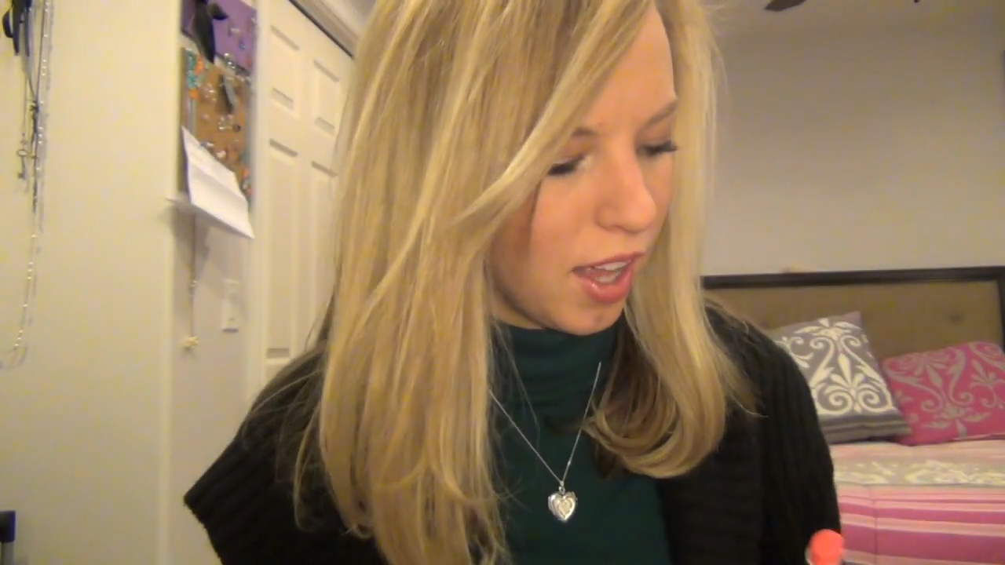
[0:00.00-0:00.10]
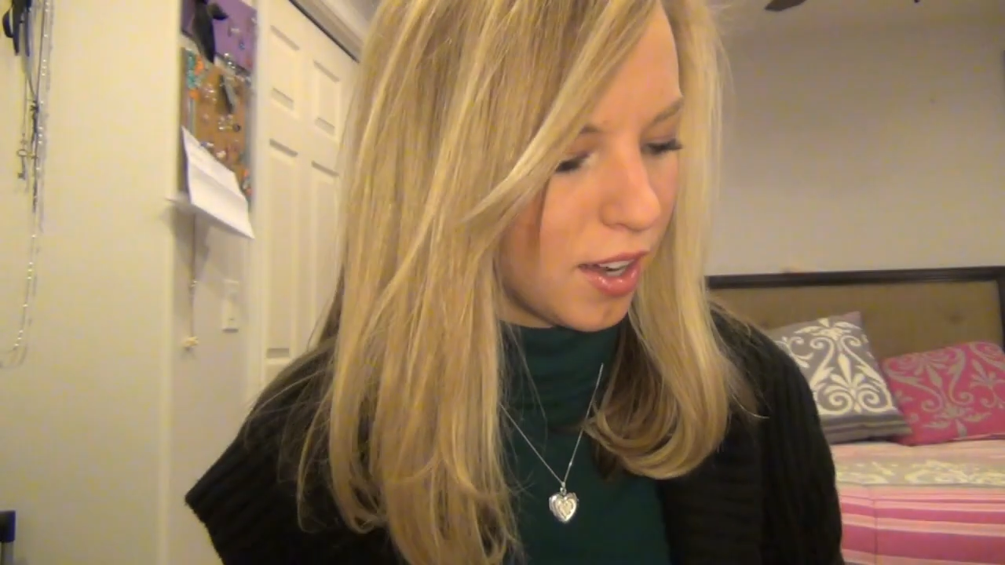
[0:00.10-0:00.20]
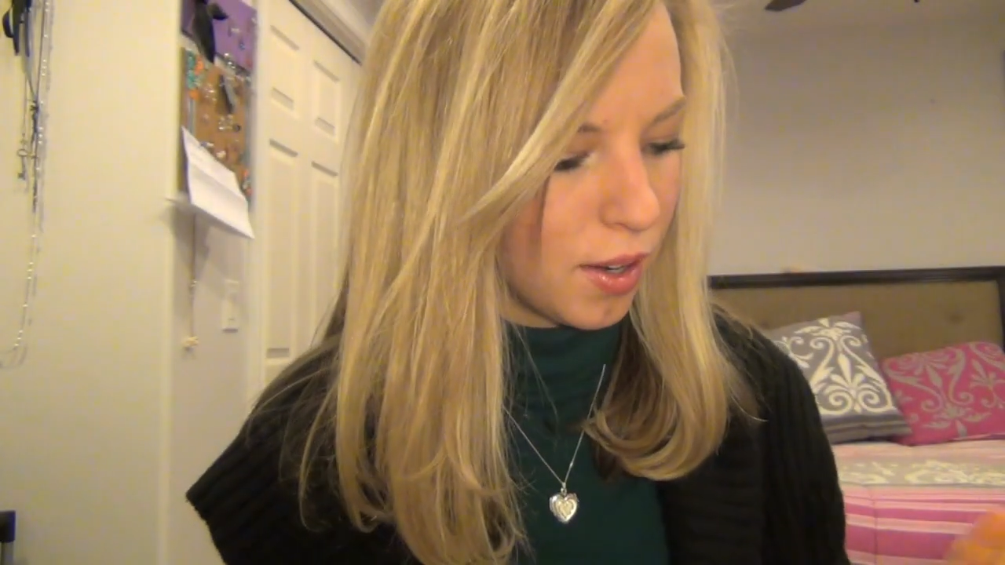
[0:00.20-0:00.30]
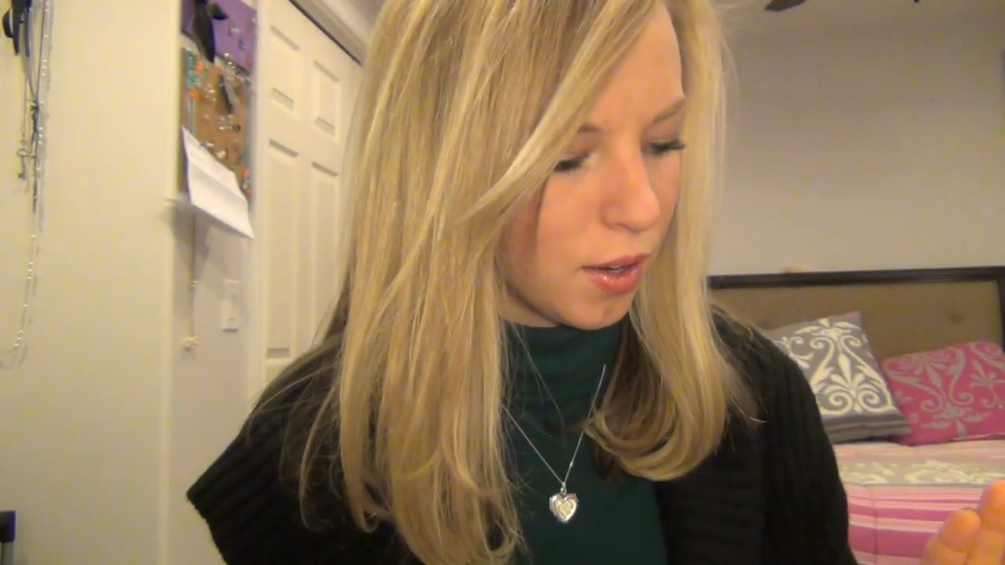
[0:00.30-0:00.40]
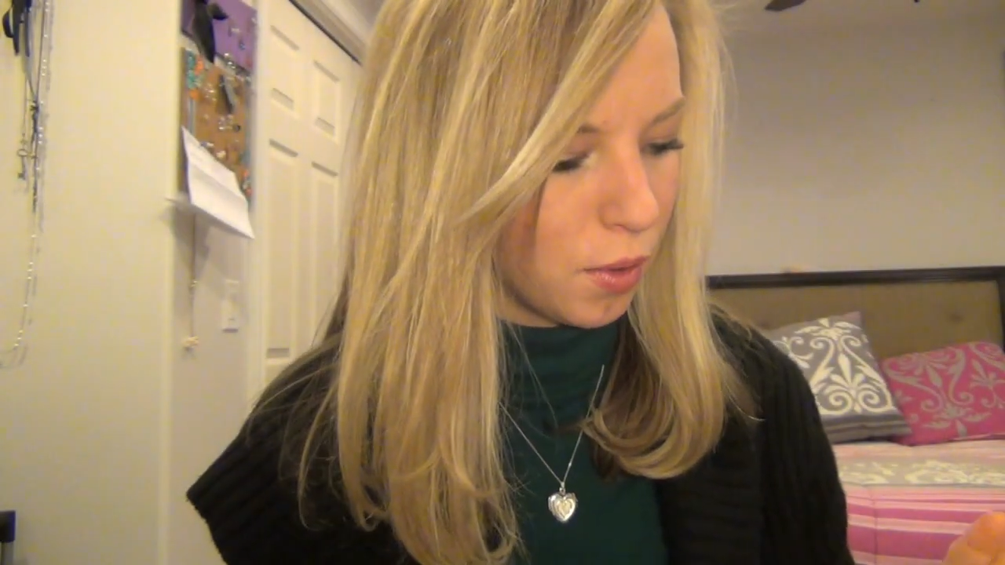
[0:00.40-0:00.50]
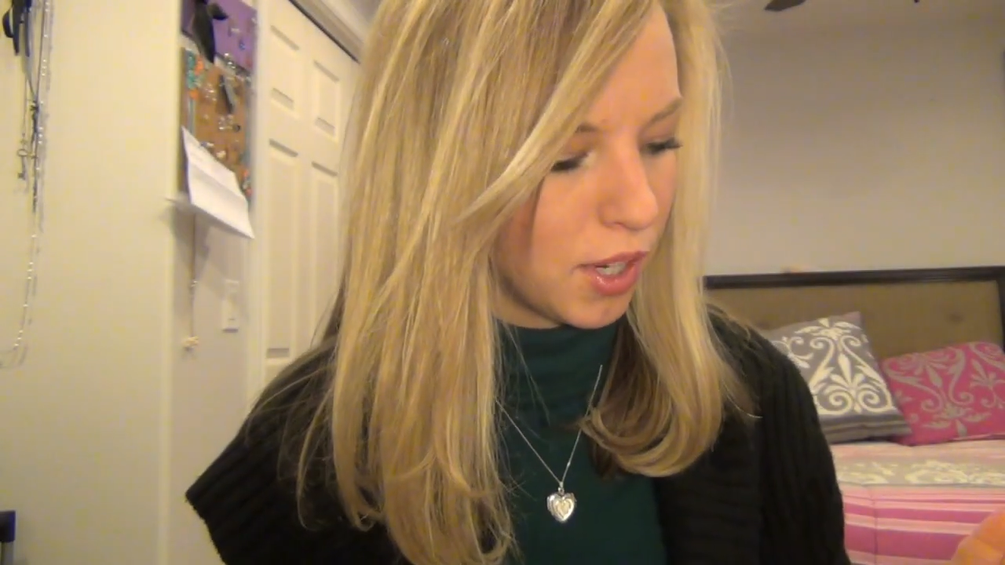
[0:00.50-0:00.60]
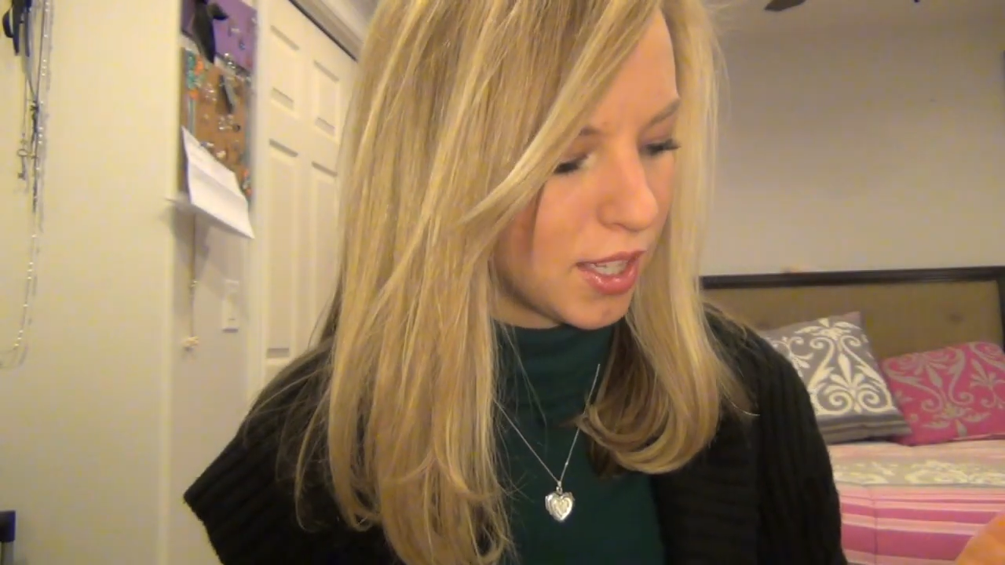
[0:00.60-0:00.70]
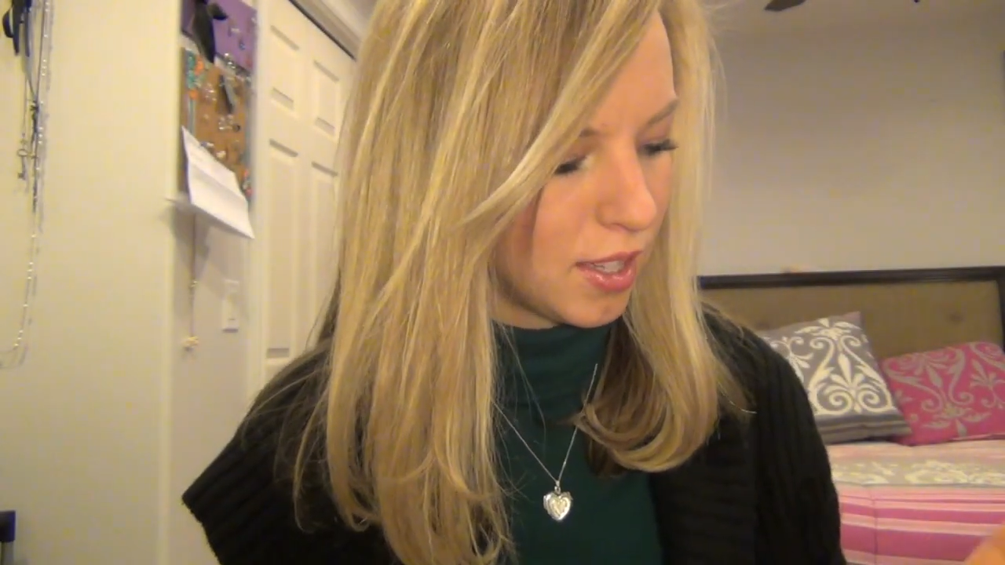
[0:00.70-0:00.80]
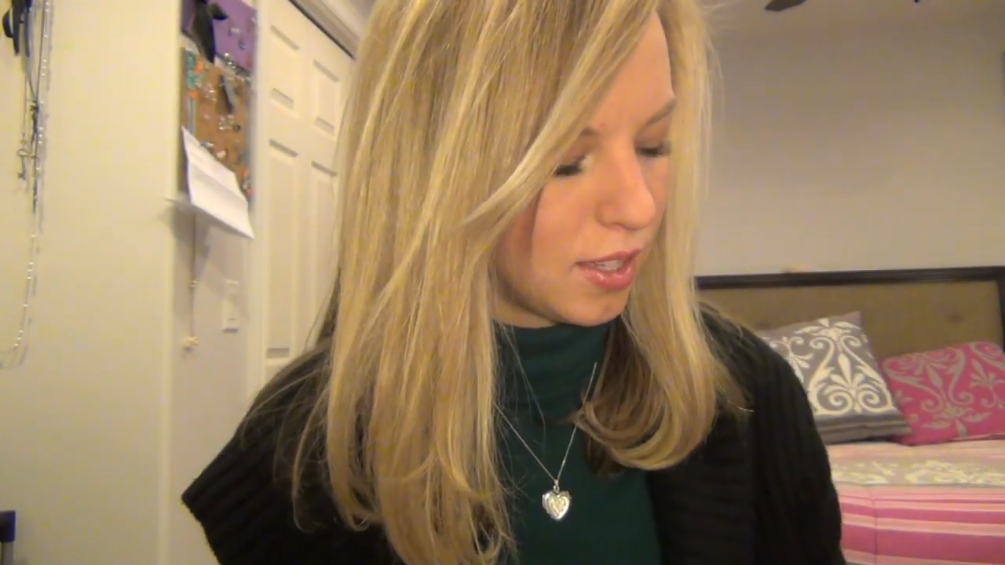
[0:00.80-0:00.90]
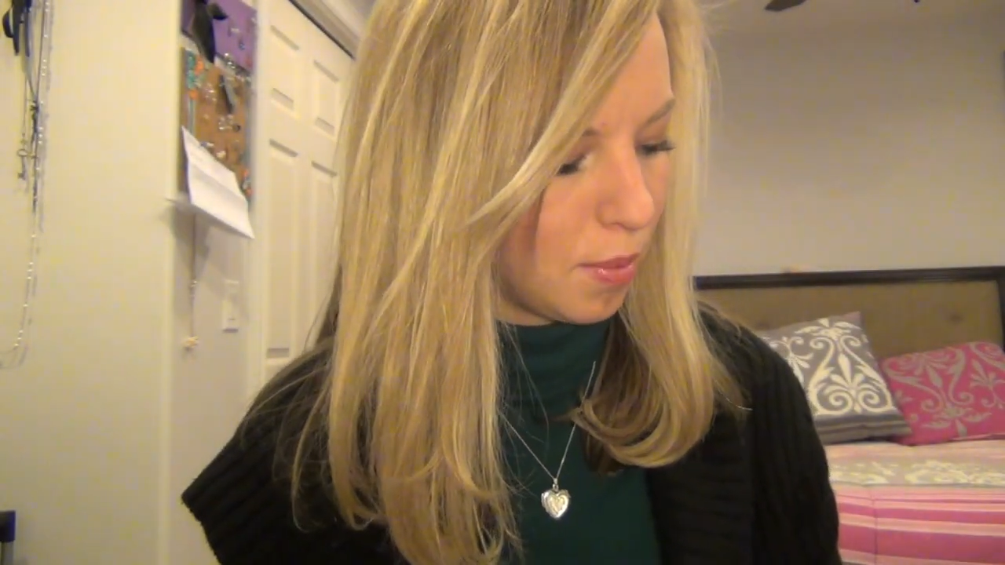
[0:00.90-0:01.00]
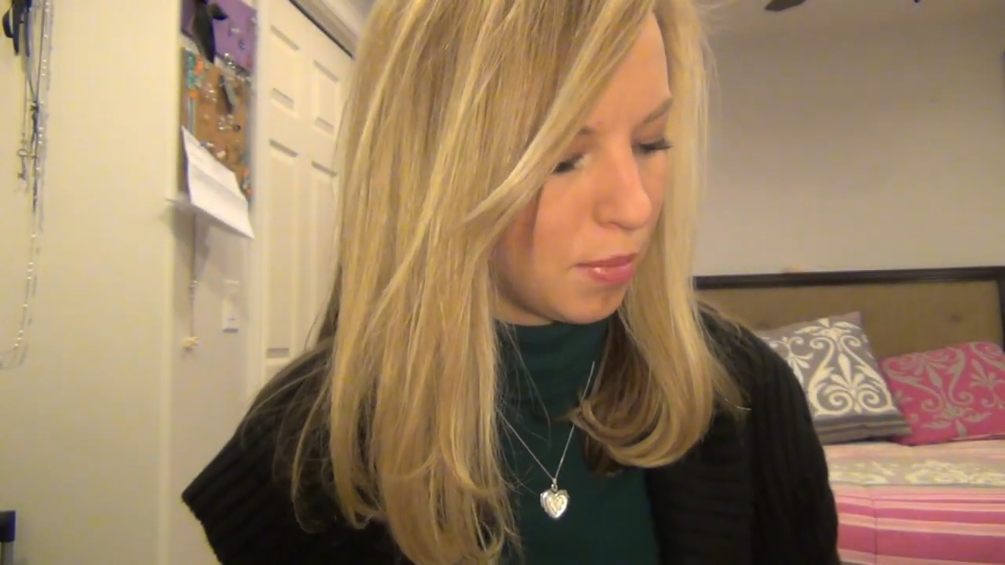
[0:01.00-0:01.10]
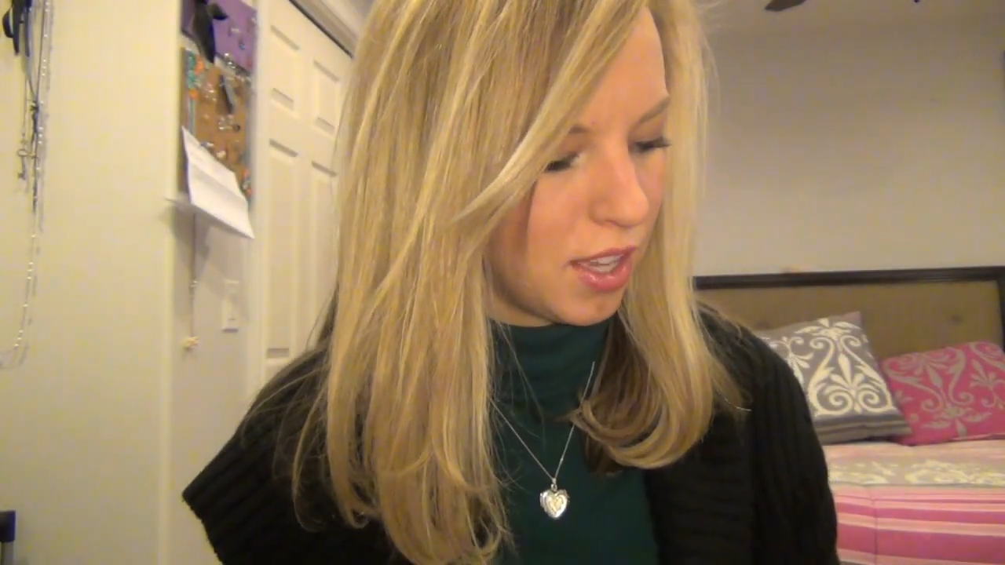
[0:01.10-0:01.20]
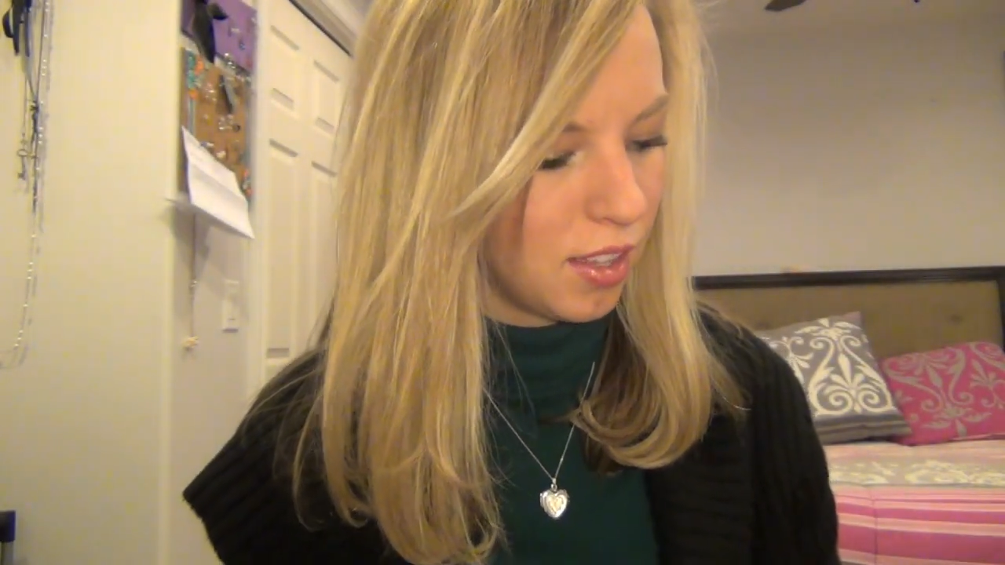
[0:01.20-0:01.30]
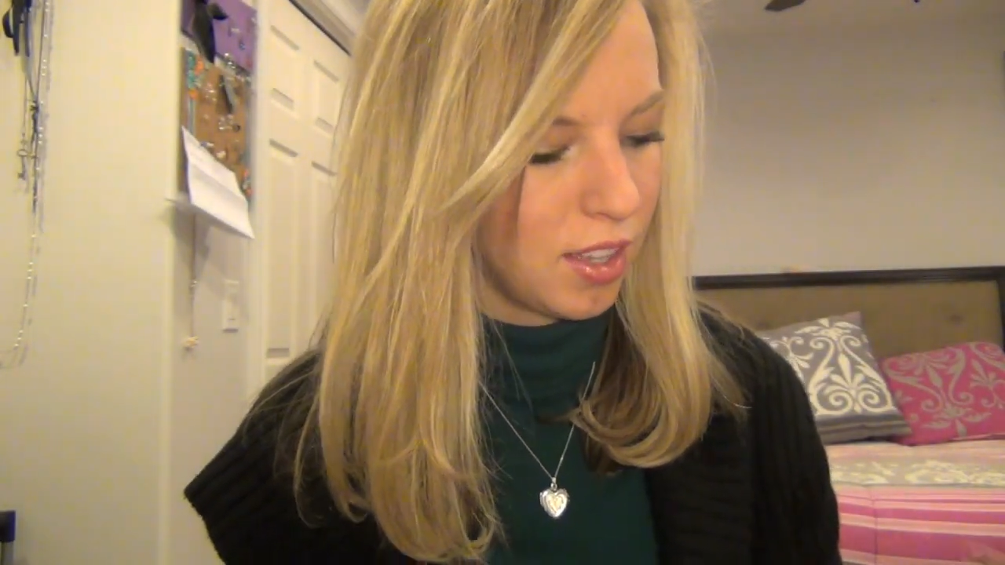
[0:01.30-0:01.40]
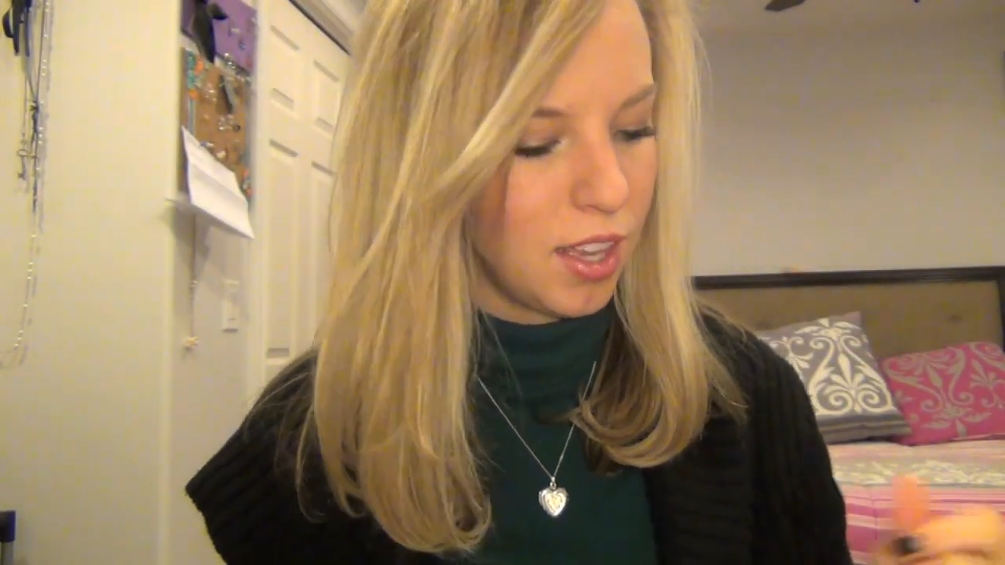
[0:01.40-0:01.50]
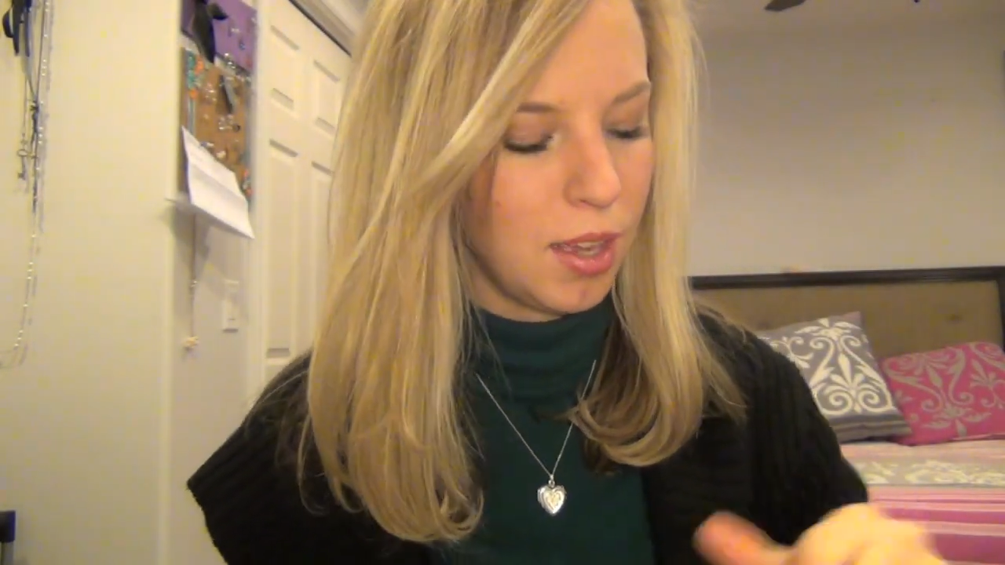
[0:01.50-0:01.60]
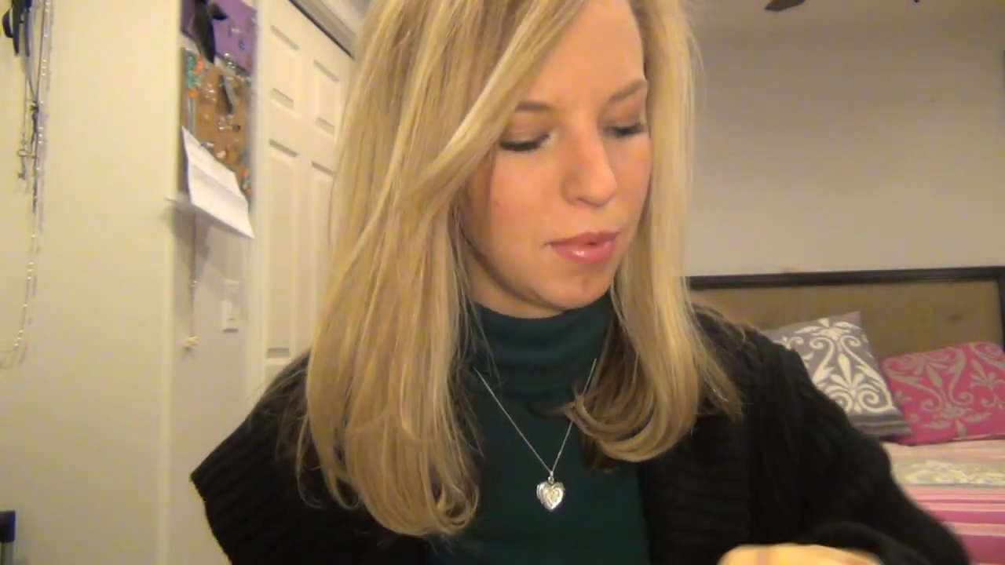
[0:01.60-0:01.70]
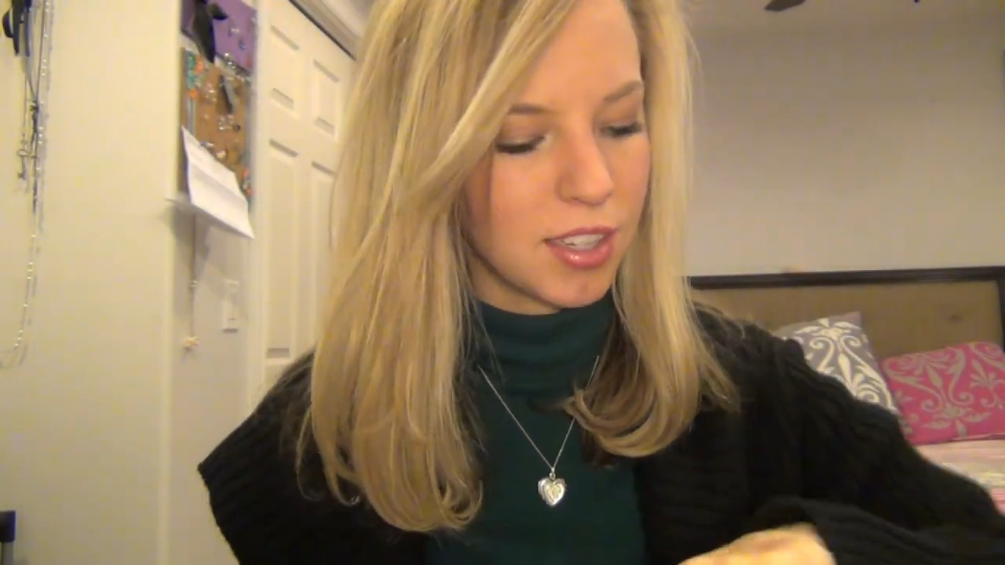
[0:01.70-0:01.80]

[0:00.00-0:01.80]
I don't know, it's a pinky,